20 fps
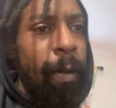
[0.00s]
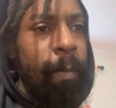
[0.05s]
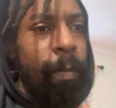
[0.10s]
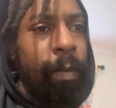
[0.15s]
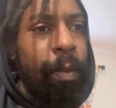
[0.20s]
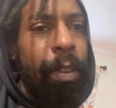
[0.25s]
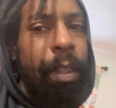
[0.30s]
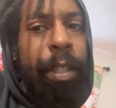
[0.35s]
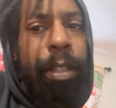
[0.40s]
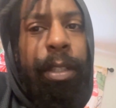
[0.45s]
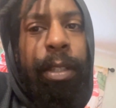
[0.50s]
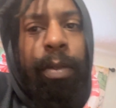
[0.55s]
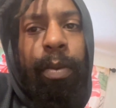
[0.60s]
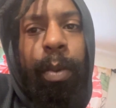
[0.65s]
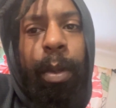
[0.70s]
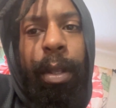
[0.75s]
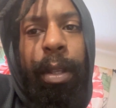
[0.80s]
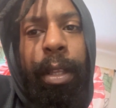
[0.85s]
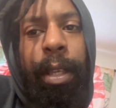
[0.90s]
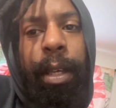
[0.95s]
this is
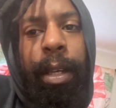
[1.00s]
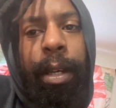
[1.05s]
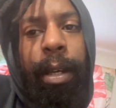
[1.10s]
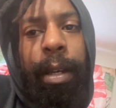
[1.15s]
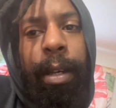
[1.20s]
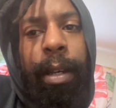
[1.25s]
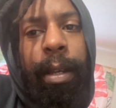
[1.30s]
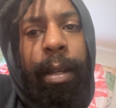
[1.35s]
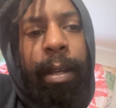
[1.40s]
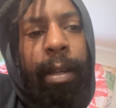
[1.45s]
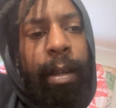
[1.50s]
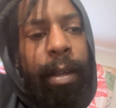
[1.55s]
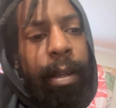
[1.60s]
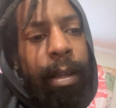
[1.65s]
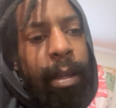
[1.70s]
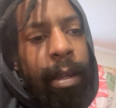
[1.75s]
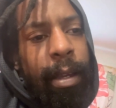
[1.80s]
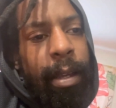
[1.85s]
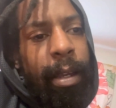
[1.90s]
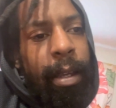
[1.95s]
really
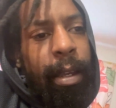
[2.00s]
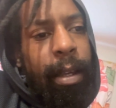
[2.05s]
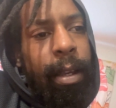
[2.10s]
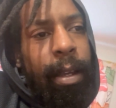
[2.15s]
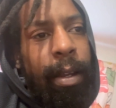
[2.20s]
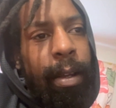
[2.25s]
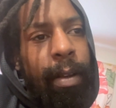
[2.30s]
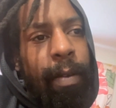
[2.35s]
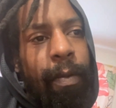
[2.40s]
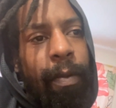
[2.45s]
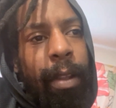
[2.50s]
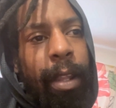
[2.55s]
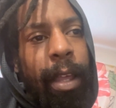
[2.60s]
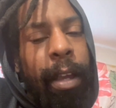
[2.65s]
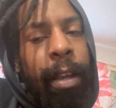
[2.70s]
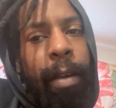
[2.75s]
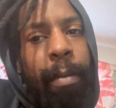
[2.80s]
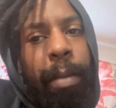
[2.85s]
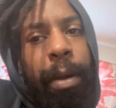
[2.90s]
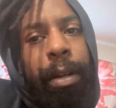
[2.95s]
for
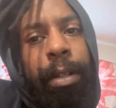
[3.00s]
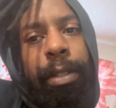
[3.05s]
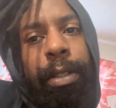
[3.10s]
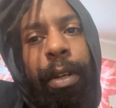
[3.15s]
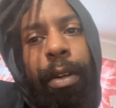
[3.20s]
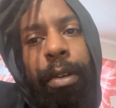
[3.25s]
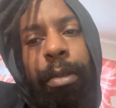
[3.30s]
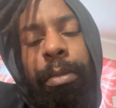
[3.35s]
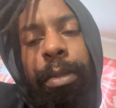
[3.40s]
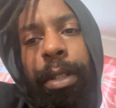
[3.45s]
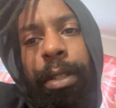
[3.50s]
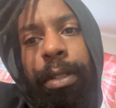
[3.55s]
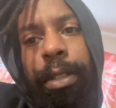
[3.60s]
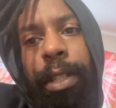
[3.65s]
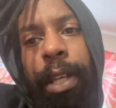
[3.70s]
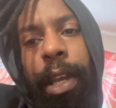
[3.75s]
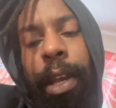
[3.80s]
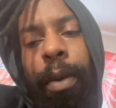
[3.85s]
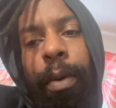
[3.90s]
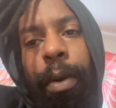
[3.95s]
lack of better terms, a
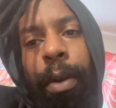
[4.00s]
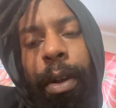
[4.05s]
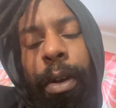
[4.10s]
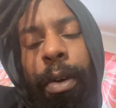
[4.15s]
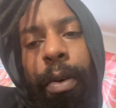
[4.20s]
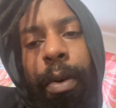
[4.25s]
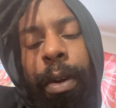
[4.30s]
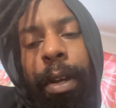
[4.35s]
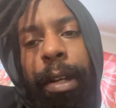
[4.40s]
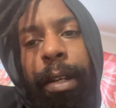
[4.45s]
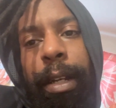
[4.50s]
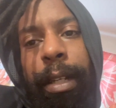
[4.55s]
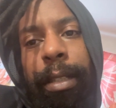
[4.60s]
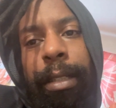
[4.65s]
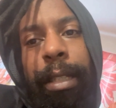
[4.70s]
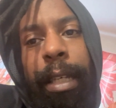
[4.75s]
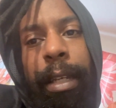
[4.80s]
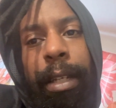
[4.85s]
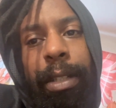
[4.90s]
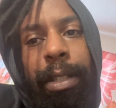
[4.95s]
terror
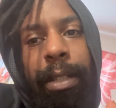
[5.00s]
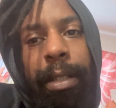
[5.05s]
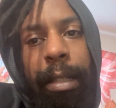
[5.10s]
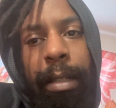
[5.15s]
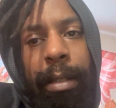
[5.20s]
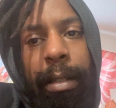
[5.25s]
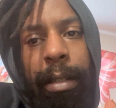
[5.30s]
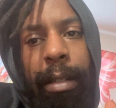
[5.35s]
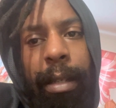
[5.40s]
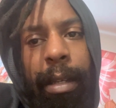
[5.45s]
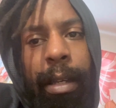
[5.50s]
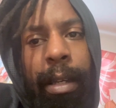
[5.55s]
organization.